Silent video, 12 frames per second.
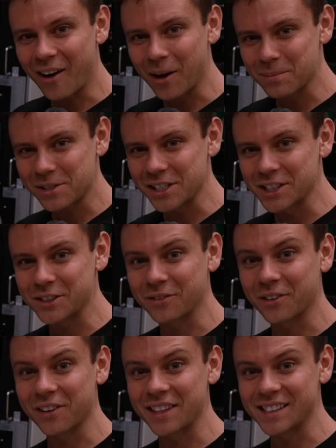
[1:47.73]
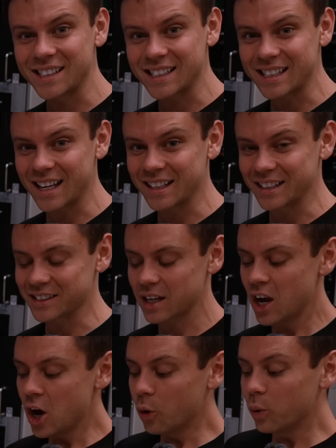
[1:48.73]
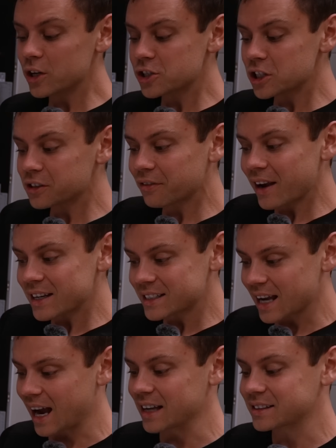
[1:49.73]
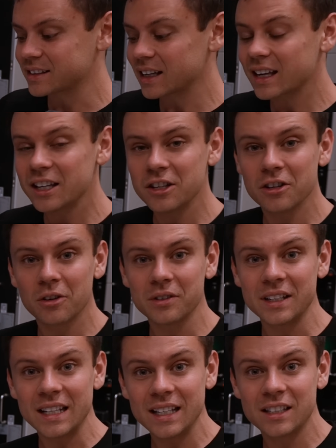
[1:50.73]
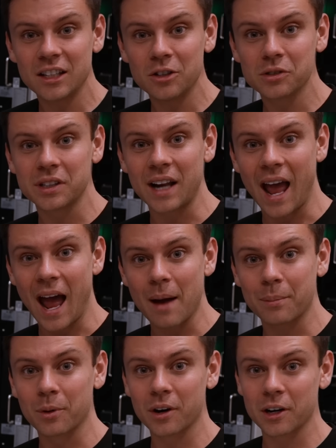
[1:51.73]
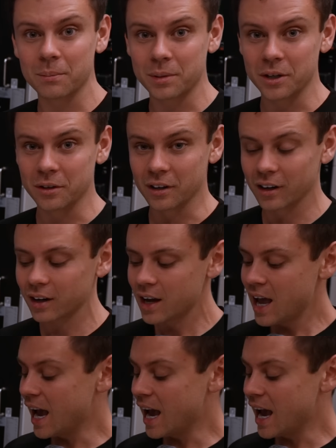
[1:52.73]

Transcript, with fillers: options for the settings, which is fantastic and you don't need to use an app or a computer.